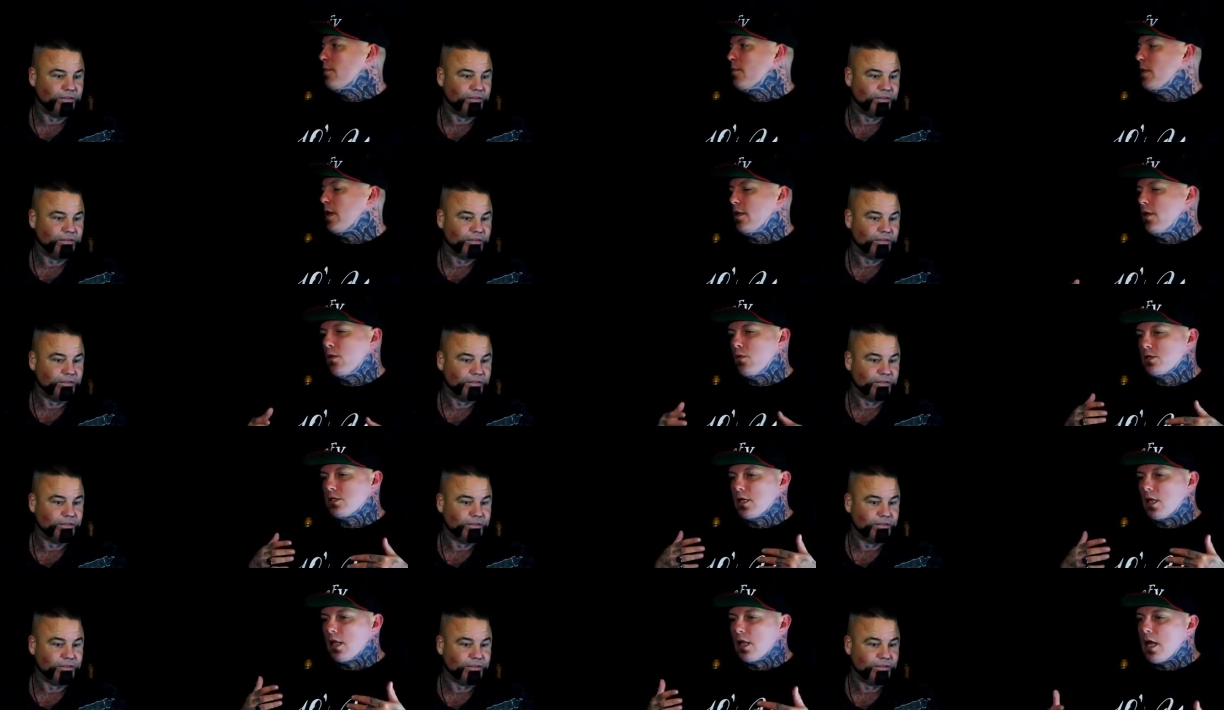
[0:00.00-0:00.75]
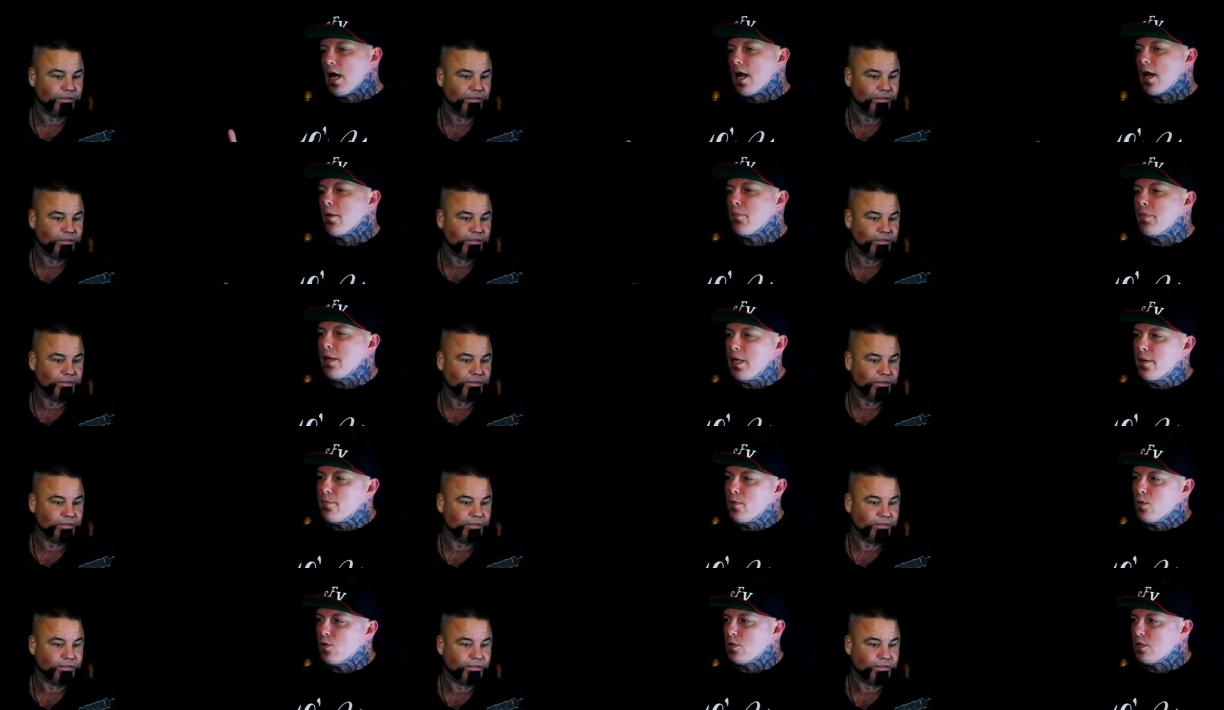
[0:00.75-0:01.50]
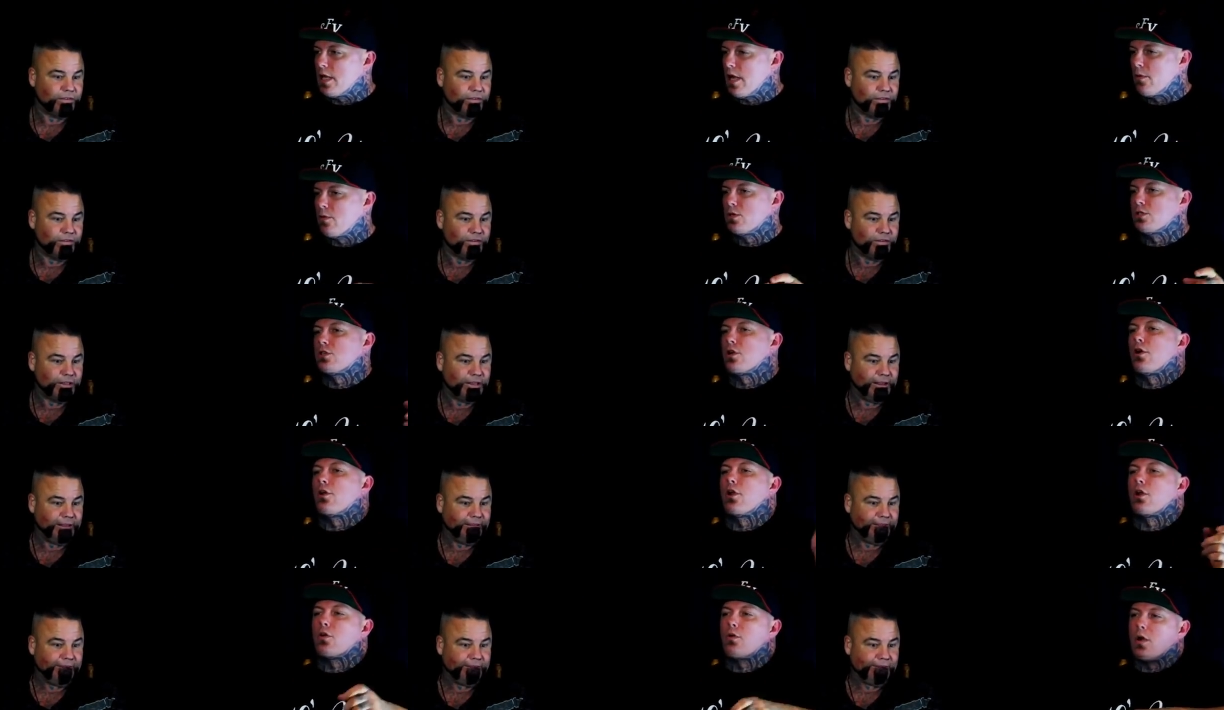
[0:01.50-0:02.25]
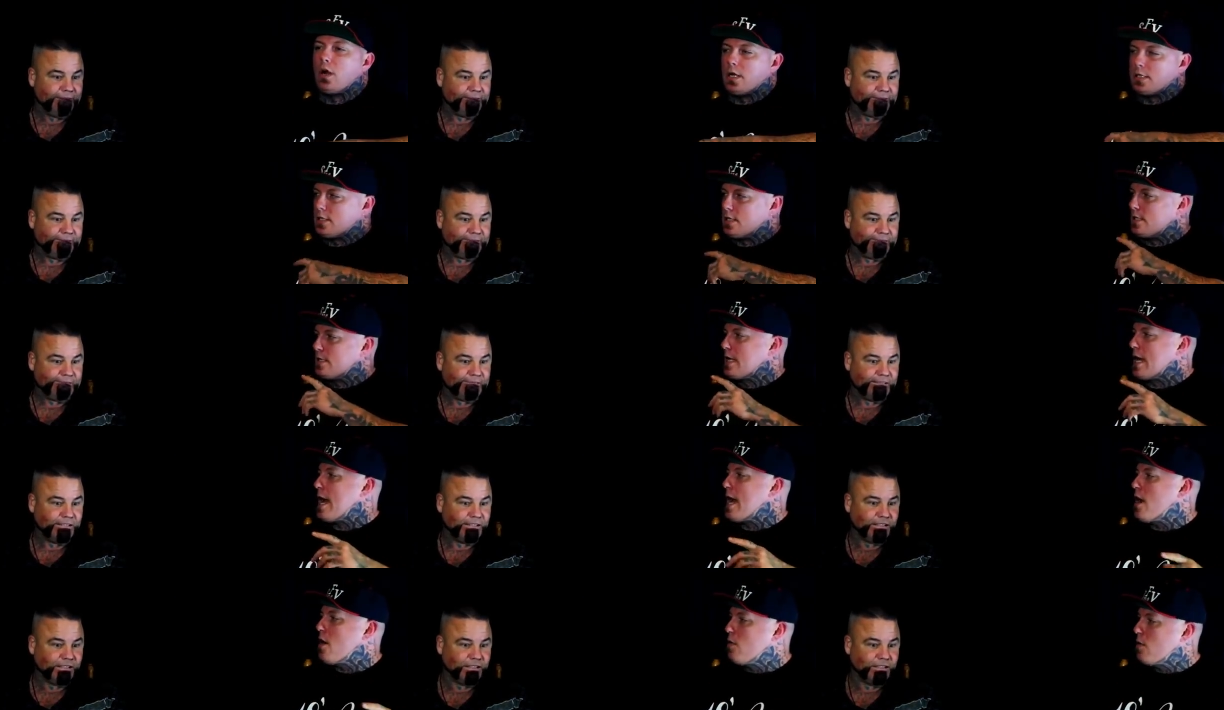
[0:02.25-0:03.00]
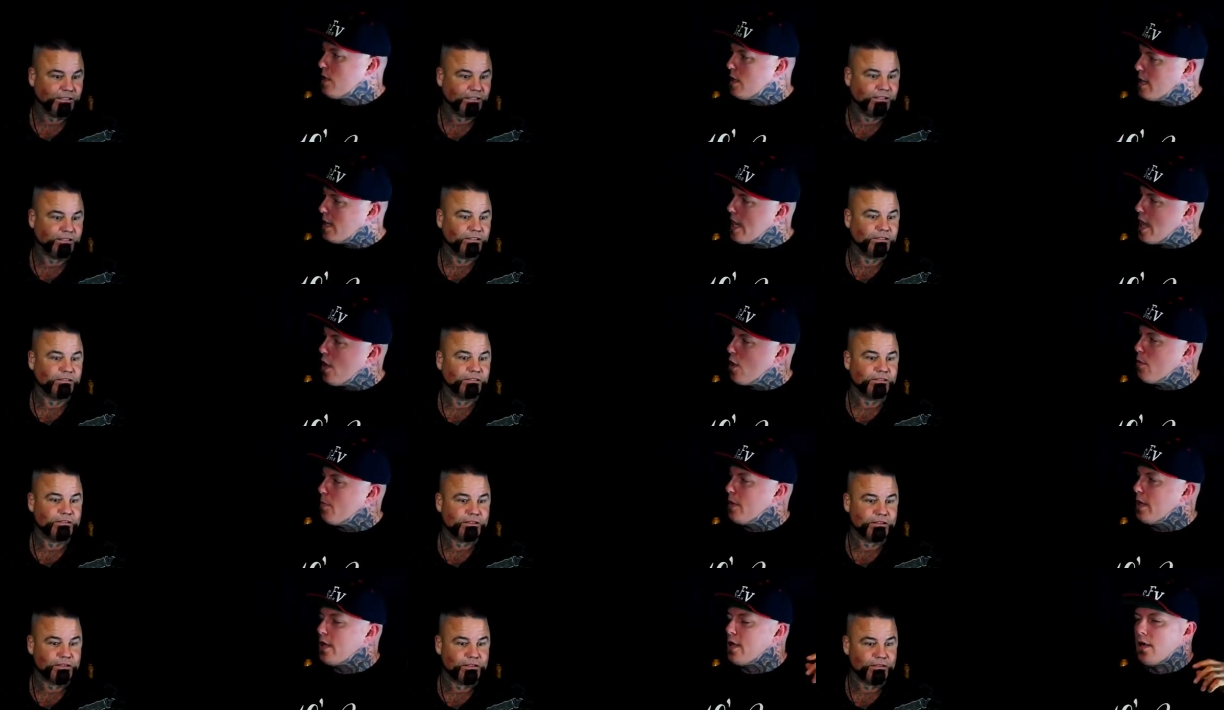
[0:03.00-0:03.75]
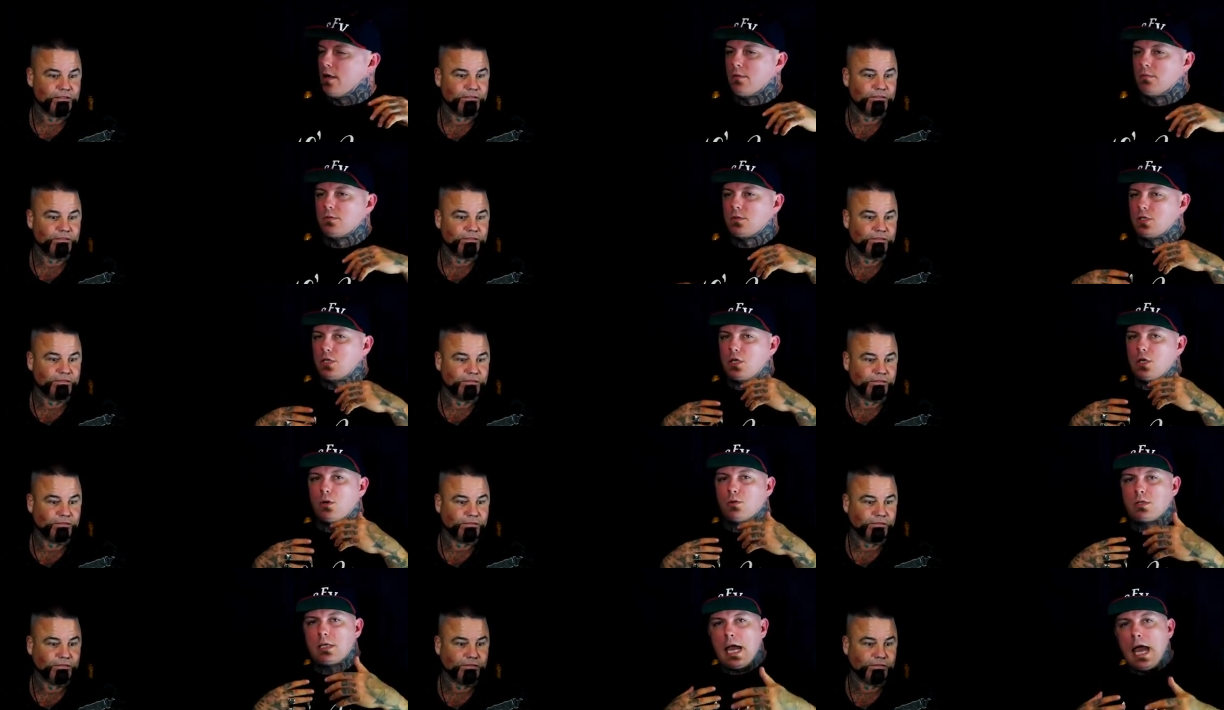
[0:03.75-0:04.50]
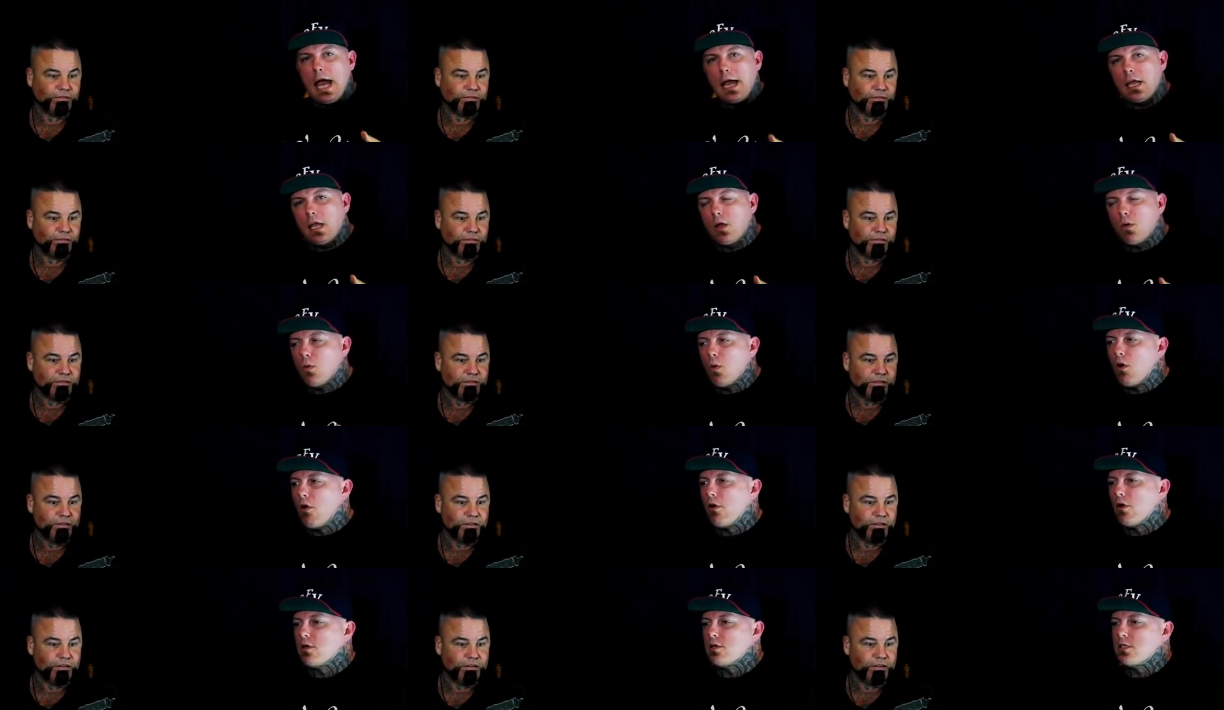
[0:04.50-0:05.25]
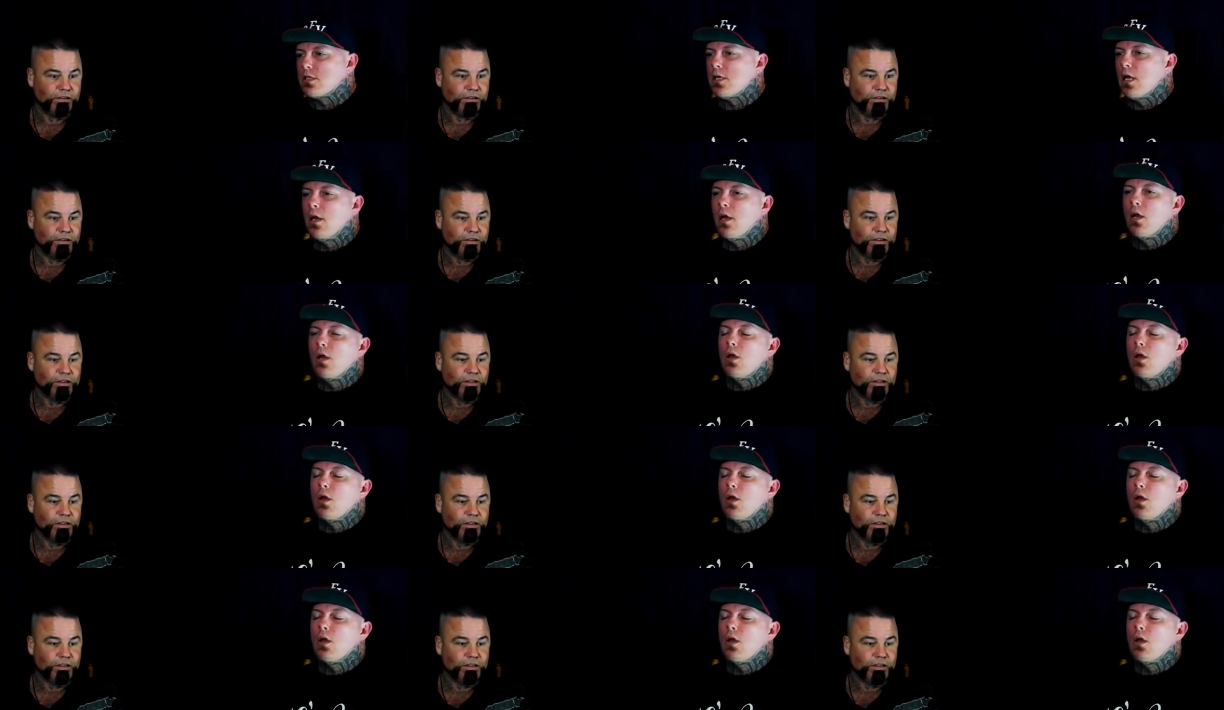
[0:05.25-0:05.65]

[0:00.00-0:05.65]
Speaker 1: and there was a lot of people that were starting to cross us out and now it becomes you know tagging wars